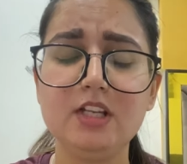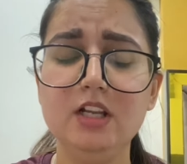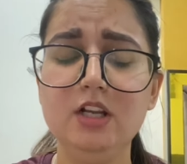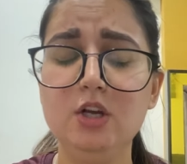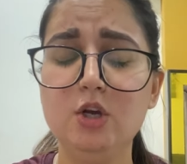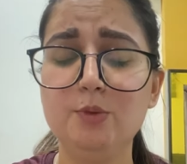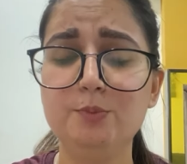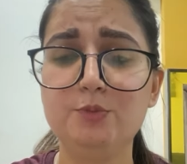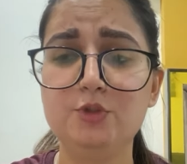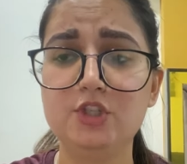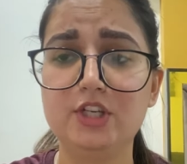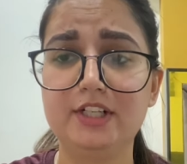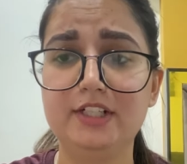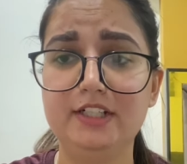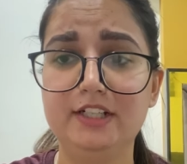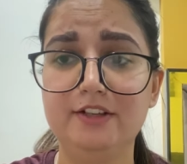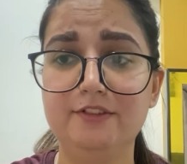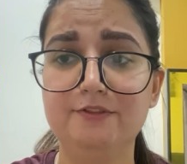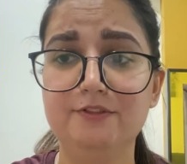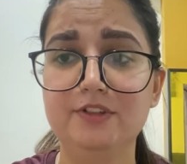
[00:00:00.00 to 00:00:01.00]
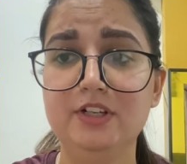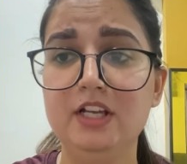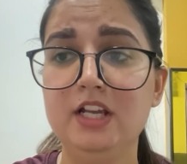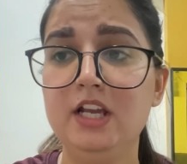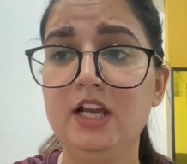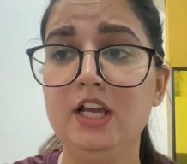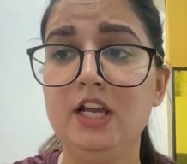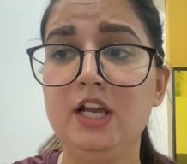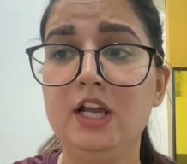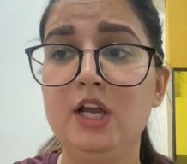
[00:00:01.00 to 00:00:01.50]
objective,
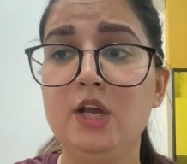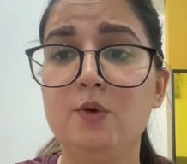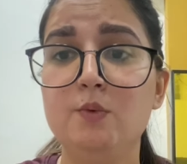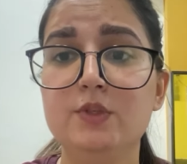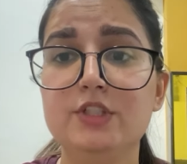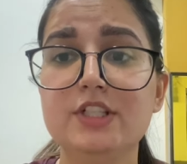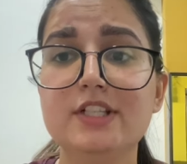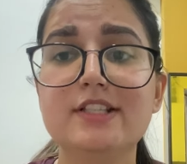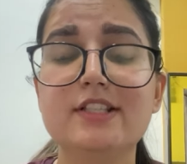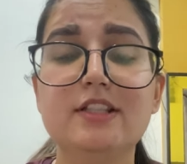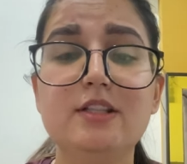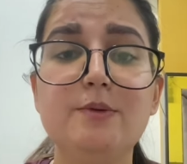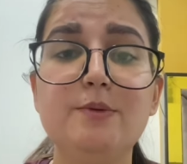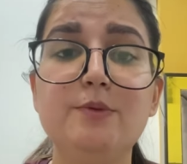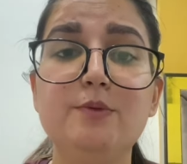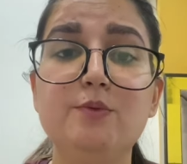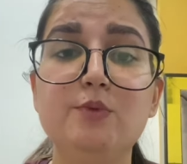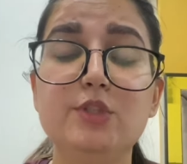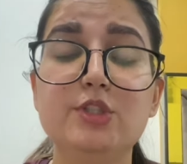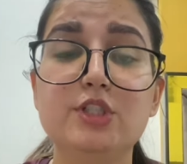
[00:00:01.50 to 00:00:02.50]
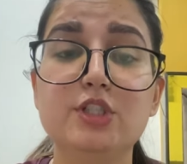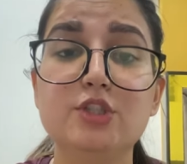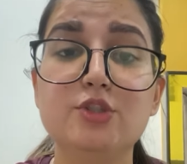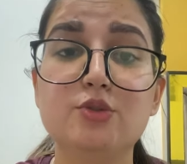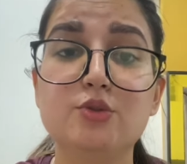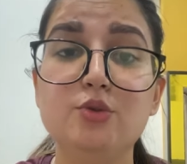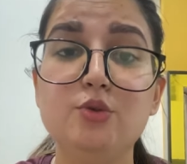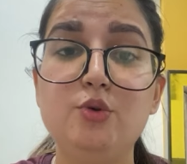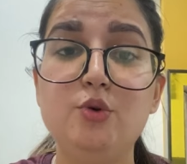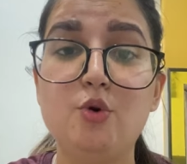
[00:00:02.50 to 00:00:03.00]
which is
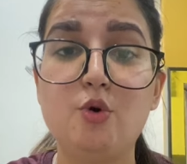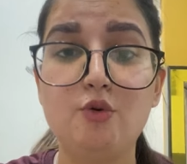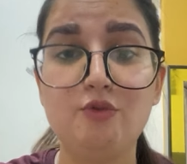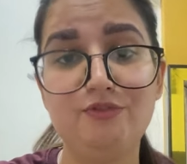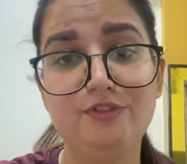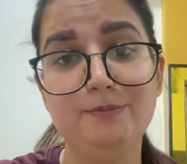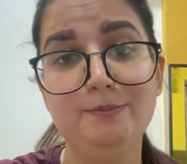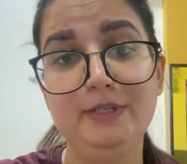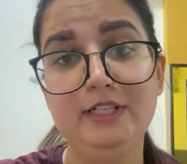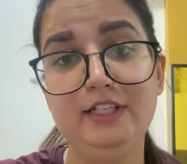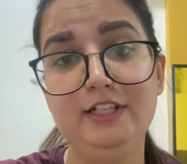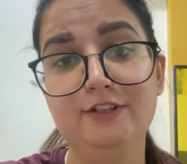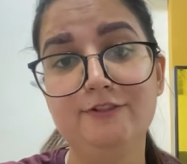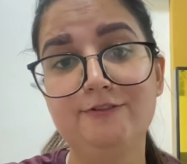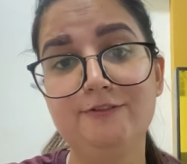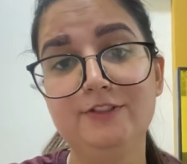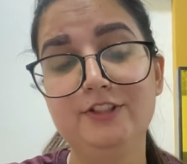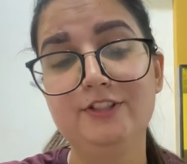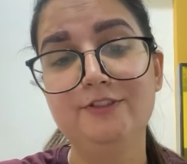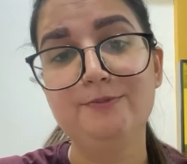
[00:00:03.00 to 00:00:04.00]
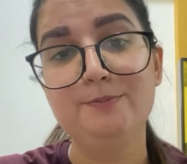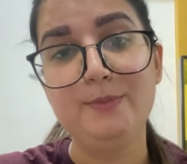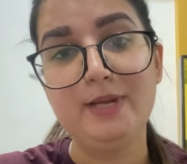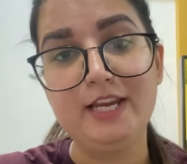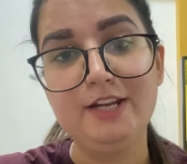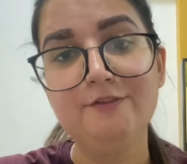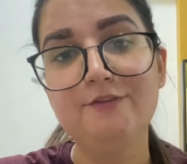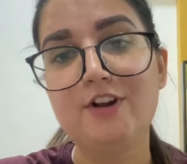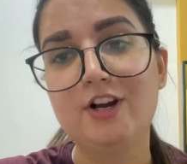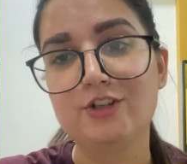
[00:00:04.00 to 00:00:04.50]
to go familiar with the
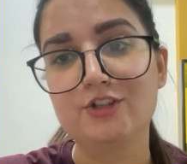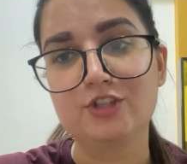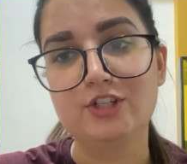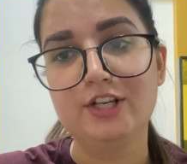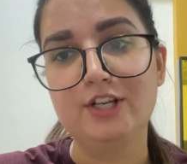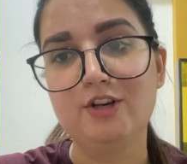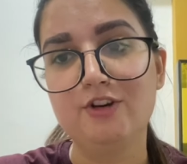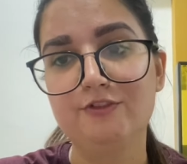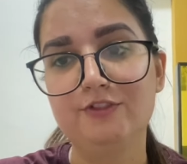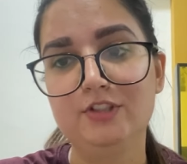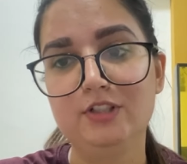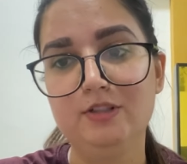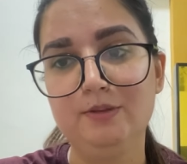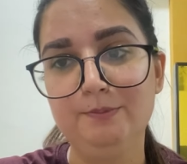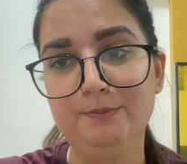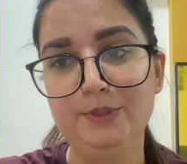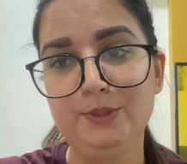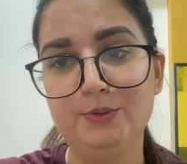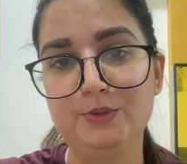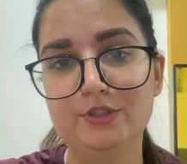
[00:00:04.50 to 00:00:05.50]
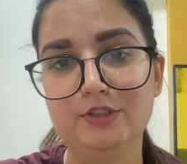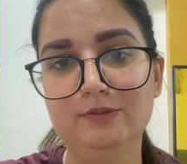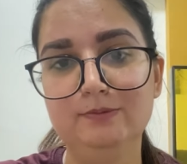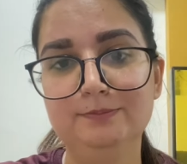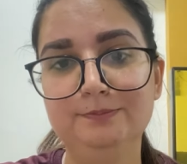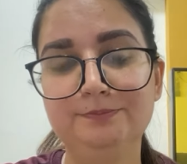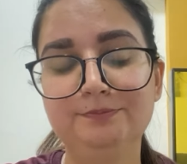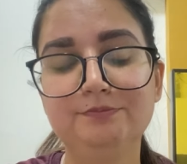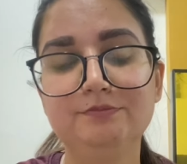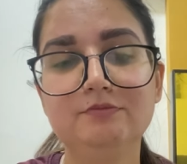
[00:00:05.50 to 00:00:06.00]
main functioning of the computer.
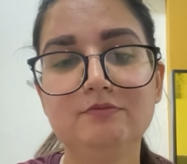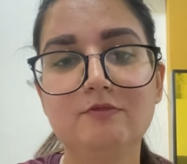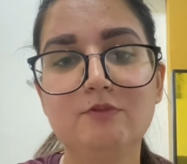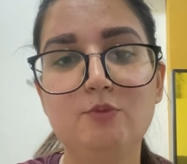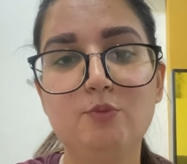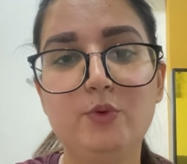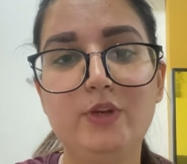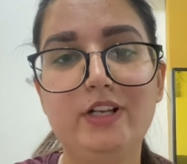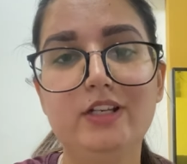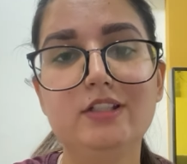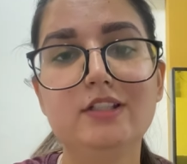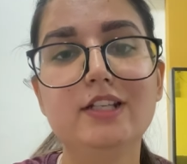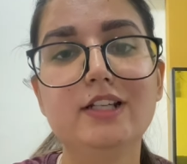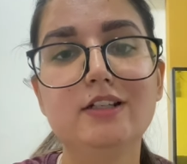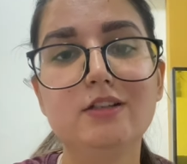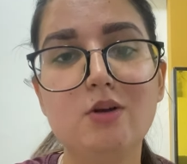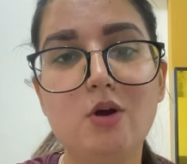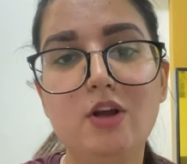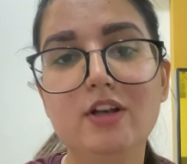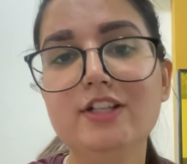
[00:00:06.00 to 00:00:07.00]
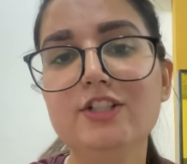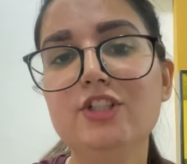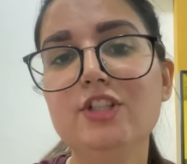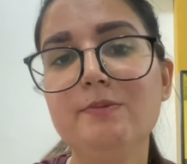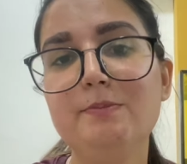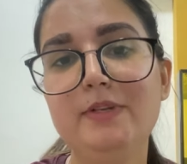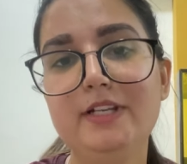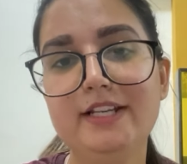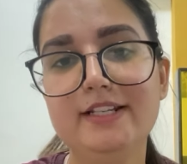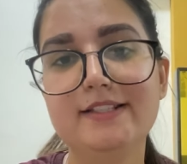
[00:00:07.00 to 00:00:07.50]
Well, technology
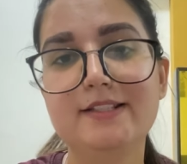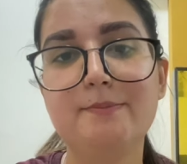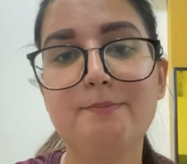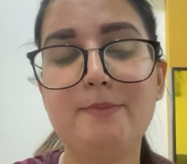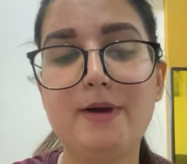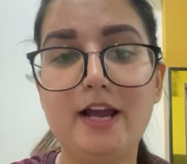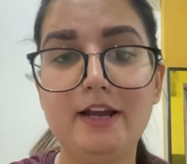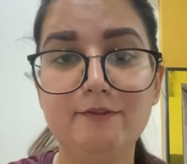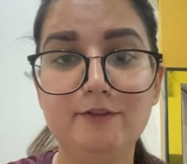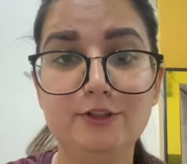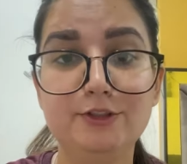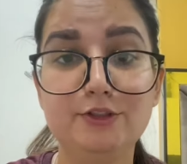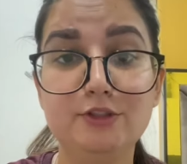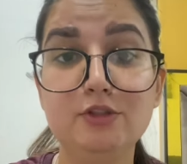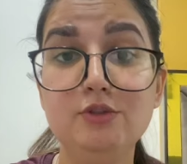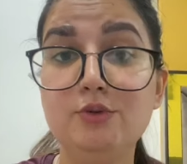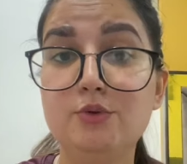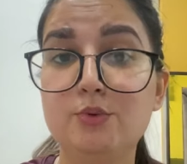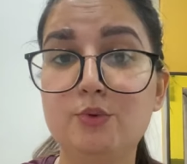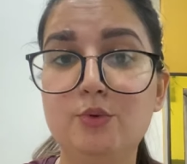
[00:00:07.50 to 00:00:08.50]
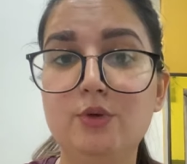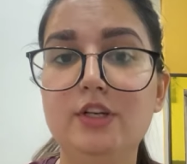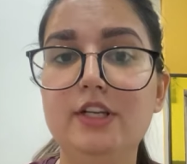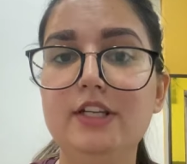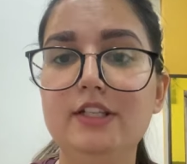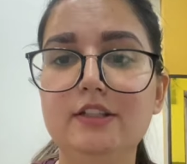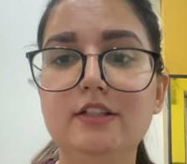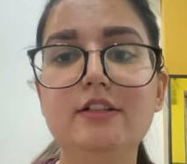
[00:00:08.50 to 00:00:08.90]
plays a pivotal role in the